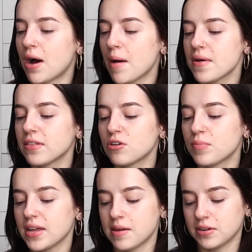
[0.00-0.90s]
might be a little
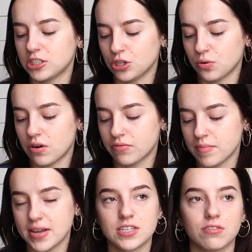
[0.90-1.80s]
bit immature for
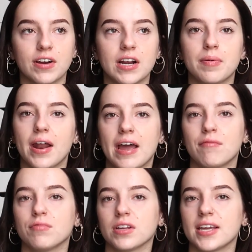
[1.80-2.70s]
me to read, but I
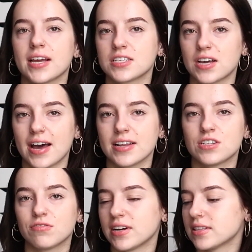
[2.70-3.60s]
am really excited
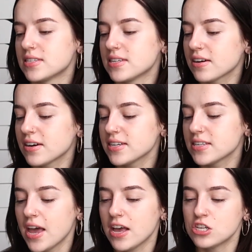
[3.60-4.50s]
to read the series.
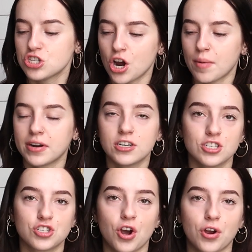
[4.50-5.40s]
So I'm going to
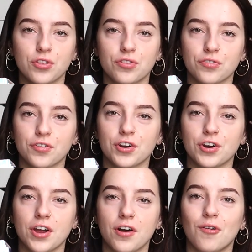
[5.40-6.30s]
just go
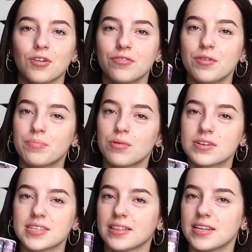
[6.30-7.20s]
through all of the
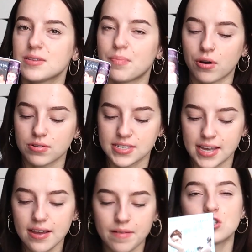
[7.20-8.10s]
books in this box
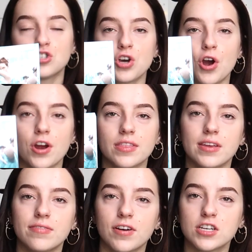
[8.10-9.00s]
set. So
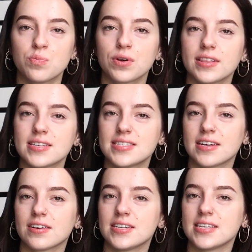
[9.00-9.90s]
the first book in the
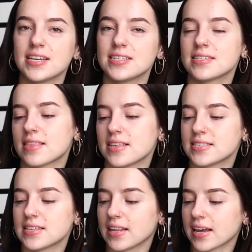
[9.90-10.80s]
series is The
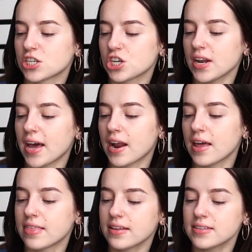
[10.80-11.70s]
Selection, and
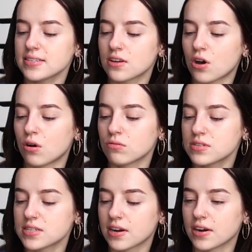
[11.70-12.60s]
I think this whole
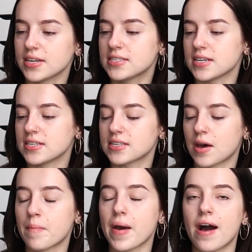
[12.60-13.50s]
series is
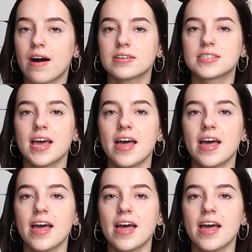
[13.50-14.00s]
about